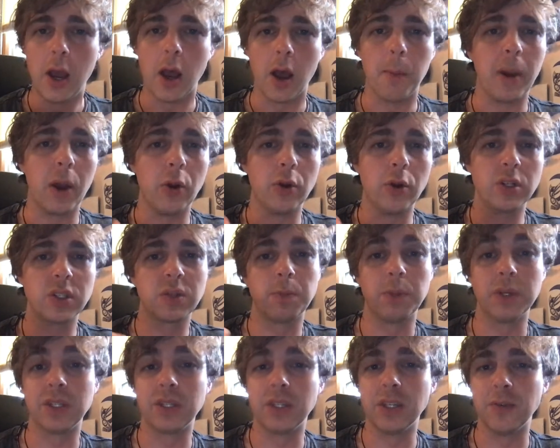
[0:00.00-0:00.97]
about a
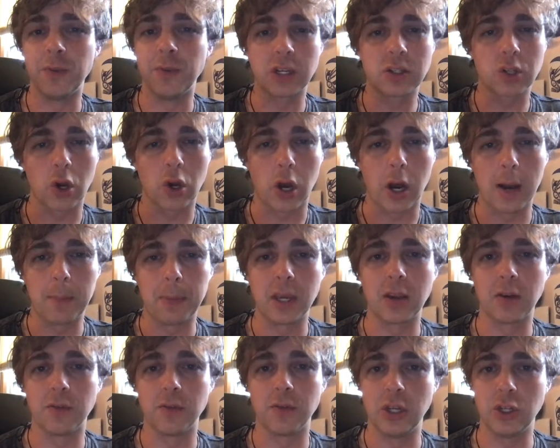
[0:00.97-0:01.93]
specific
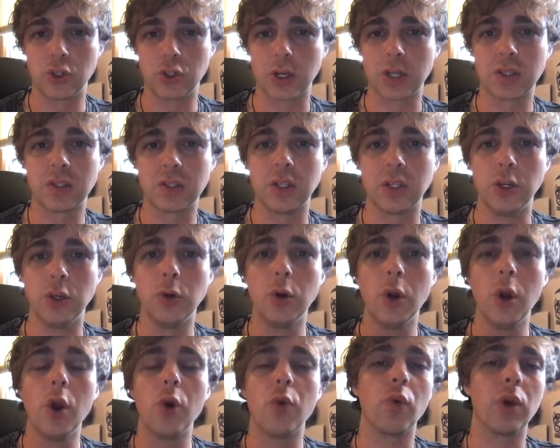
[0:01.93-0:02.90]
topic of interest to you
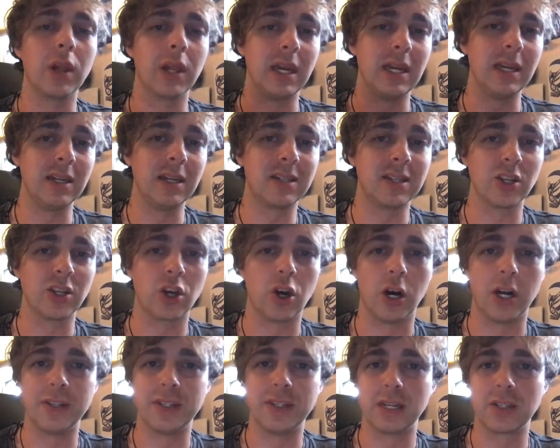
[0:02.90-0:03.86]
related to the
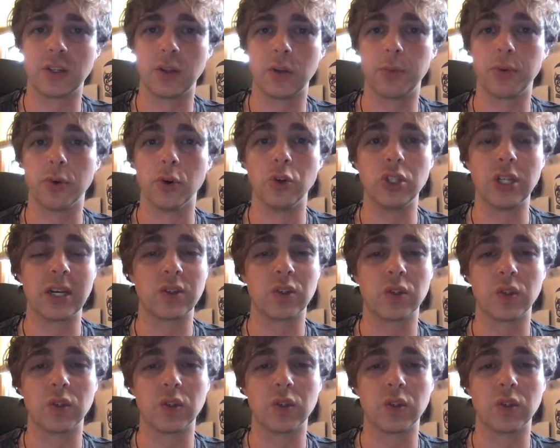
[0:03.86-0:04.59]
context of the project.